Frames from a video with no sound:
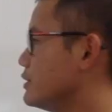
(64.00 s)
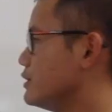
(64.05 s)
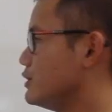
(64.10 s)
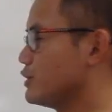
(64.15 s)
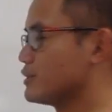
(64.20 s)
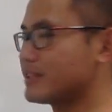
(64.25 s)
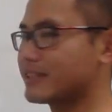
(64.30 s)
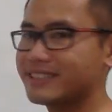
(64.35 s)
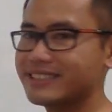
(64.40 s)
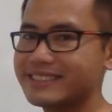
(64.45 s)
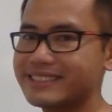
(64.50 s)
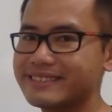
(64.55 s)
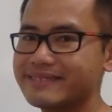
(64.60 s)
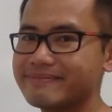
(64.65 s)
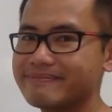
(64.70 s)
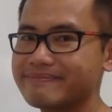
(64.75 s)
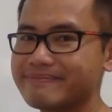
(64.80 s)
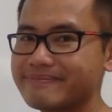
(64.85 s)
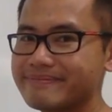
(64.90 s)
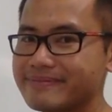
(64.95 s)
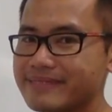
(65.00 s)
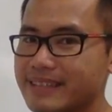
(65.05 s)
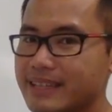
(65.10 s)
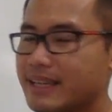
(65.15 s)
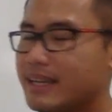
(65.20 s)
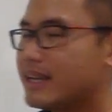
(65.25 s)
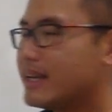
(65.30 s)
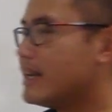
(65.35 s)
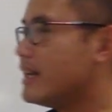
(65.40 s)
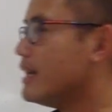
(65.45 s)
just like this.
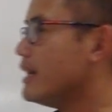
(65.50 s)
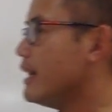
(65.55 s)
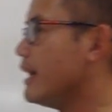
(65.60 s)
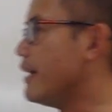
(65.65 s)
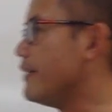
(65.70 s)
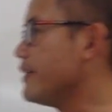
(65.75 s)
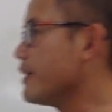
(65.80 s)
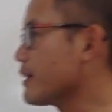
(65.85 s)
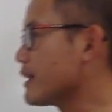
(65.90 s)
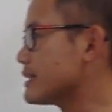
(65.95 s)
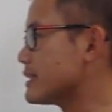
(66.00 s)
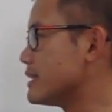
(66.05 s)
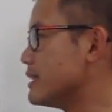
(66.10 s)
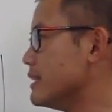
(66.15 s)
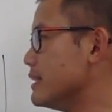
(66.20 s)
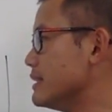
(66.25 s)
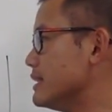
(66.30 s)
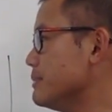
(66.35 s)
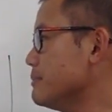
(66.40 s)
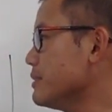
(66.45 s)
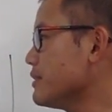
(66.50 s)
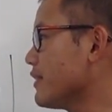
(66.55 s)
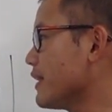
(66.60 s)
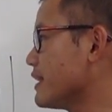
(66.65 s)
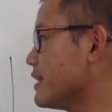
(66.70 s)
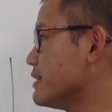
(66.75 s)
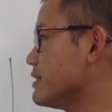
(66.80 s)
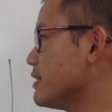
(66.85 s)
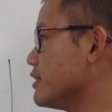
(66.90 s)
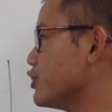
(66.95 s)
And now let's simplify
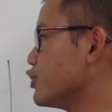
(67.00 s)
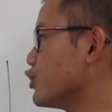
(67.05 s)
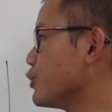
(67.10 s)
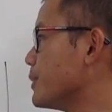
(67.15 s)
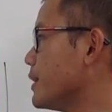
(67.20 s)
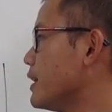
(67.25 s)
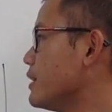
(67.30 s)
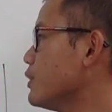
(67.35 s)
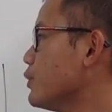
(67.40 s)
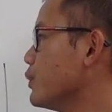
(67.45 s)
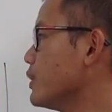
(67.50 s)
this a little bit.